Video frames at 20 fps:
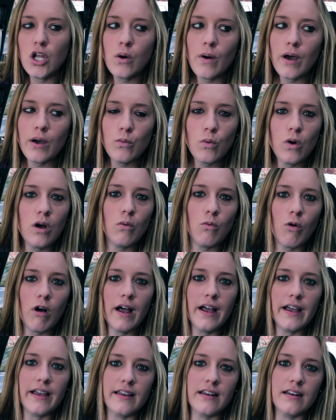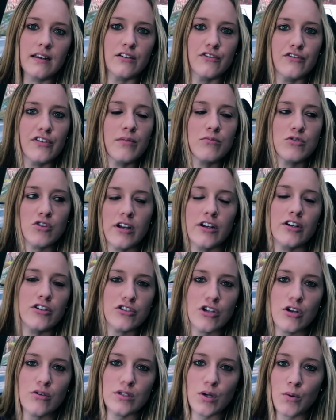No, I want wine from Trader
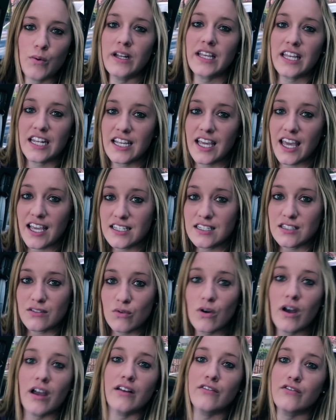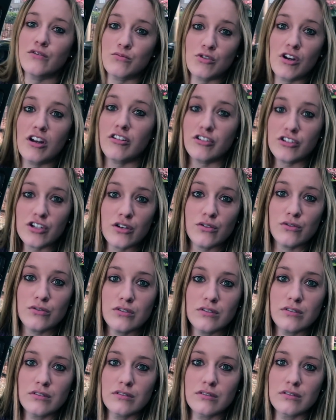Joe's. I want to get a case of wine from Trader
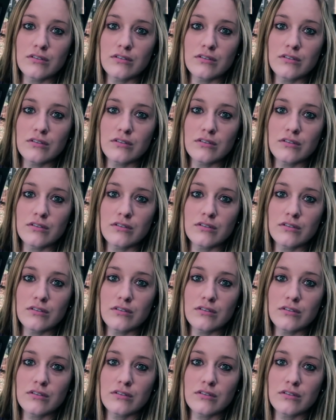Joe's.